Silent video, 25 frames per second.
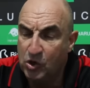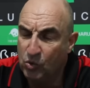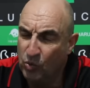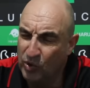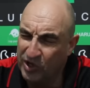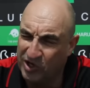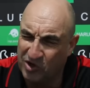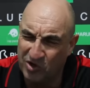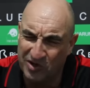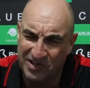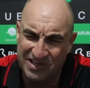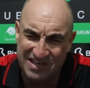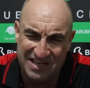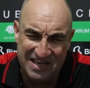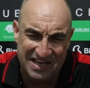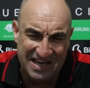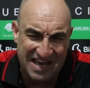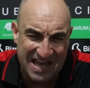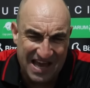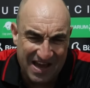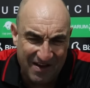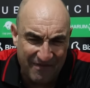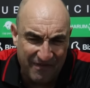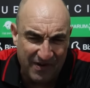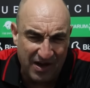We could
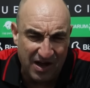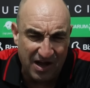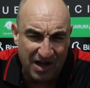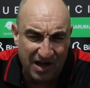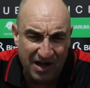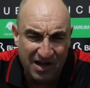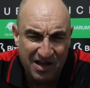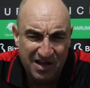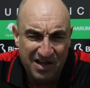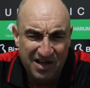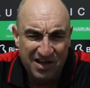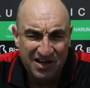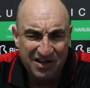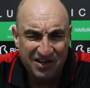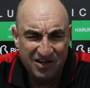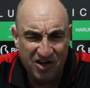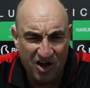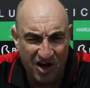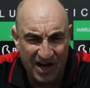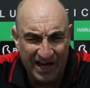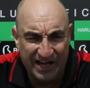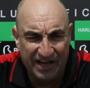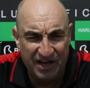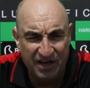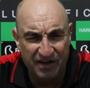never
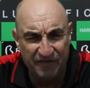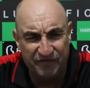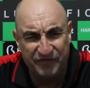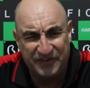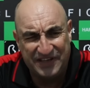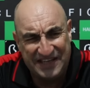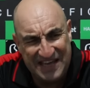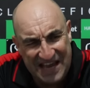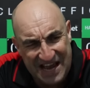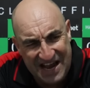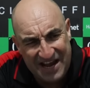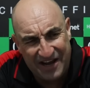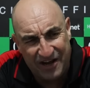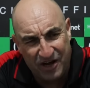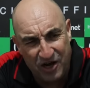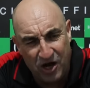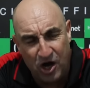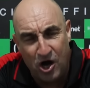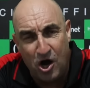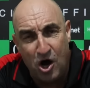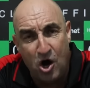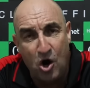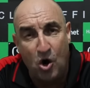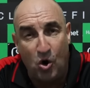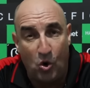kind of get a
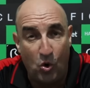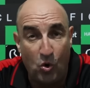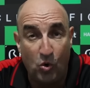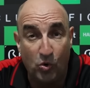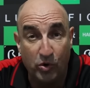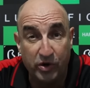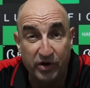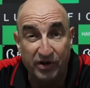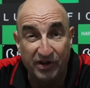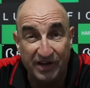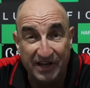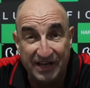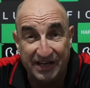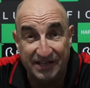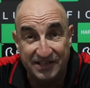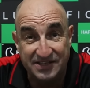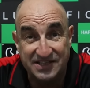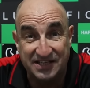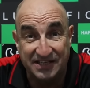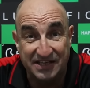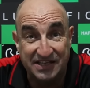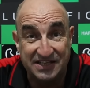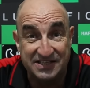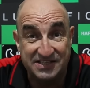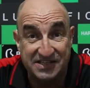hold
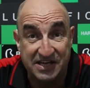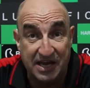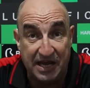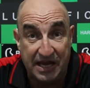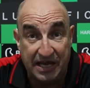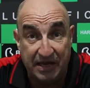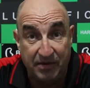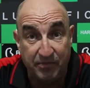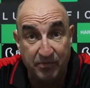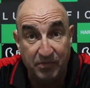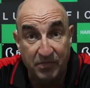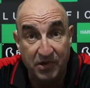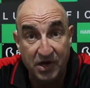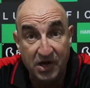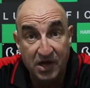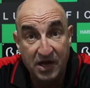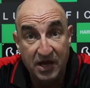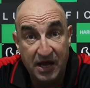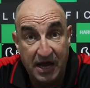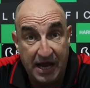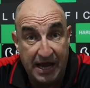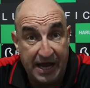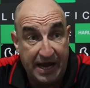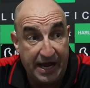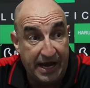into this game.
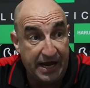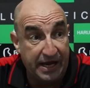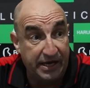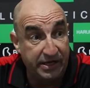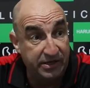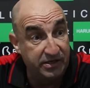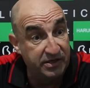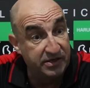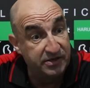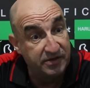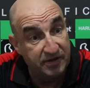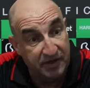And